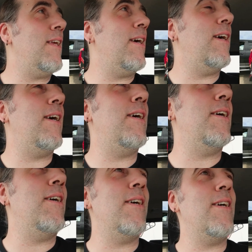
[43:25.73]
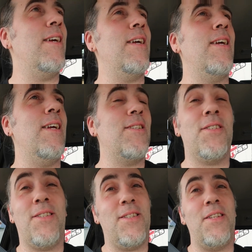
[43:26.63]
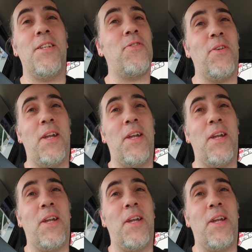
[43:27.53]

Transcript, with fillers: uh, it's it's